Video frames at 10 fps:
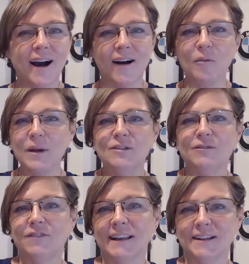we do
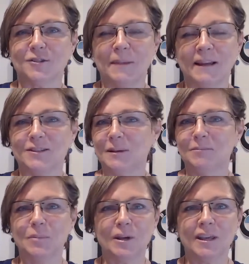financial
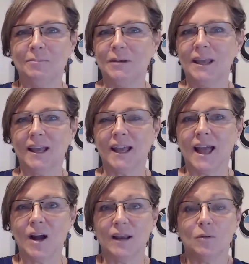management, bookkeeping, and
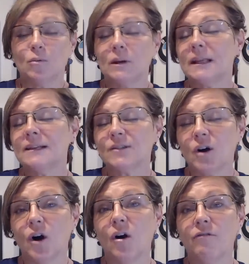accounting. Really, it's
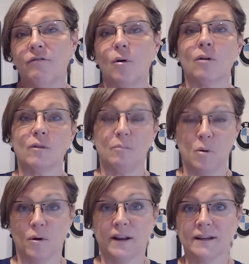all for
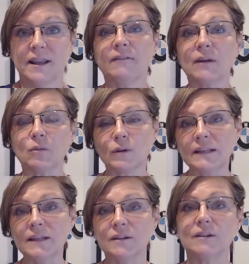reporting, to having
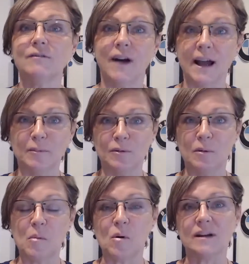really good, viable
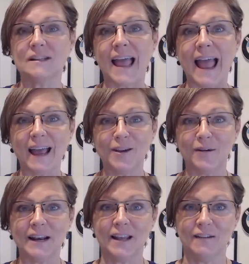reports,
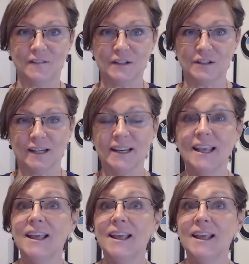accurate and efficient,